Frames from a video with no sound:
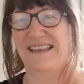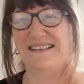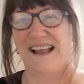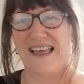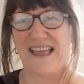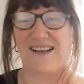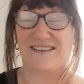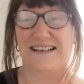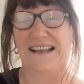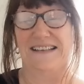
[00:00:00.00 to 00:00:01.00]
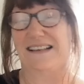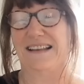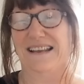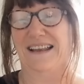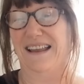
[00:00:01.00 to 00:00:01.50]
and things like that, because
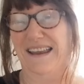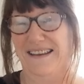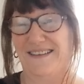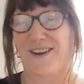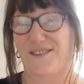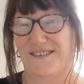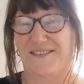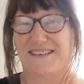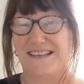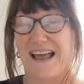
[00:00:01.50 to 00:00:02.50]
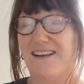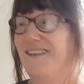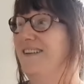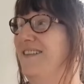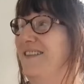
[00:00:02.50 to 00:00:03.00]
Lisa eats a lot of
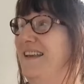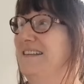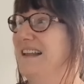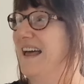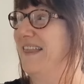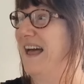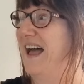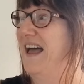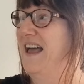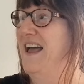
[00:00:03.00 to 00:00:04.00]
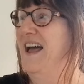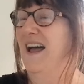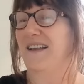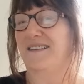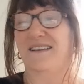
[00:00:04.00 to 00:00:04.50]
salad and things like that.
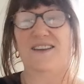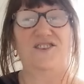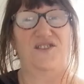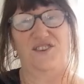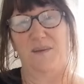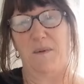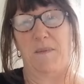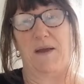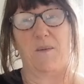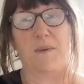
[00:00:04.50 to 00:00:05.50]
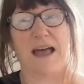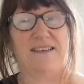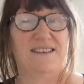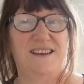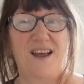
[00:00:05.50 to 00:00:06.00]
And as you've seen, we pick up
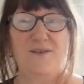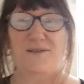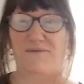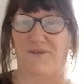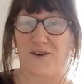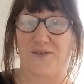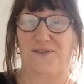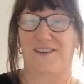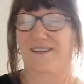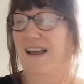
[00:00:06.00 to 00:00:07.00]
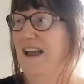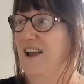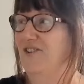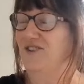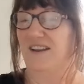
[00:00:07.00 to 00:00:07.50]
pestos and fruit, and
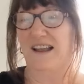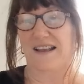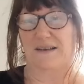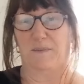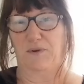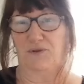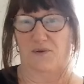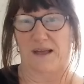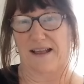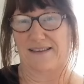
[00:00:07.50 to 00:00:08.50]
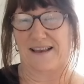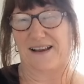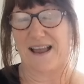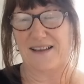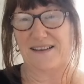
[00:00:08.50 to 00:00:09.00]
she likes to put all that
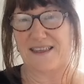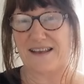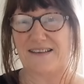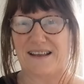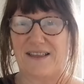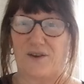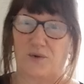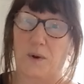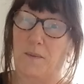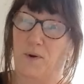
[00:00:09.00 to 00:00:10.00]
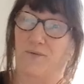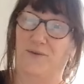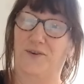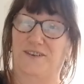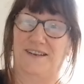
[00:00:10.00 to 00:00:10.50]
kind of thing together, because we
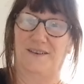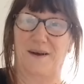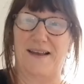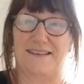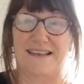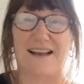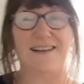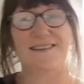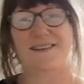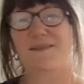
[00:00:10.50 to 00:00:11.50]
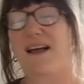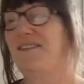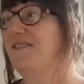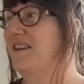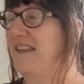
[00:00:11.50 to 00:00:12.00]
put fruit into our salads as
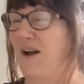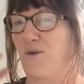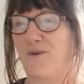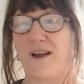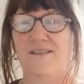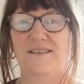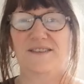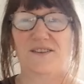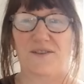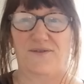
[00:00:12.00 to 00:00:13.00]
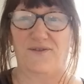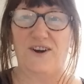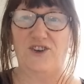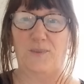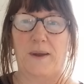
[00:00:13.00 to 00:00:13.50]
well. So that all goes into the
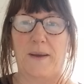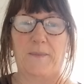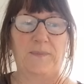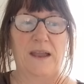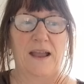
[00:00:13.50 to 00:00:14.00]
fridge bit.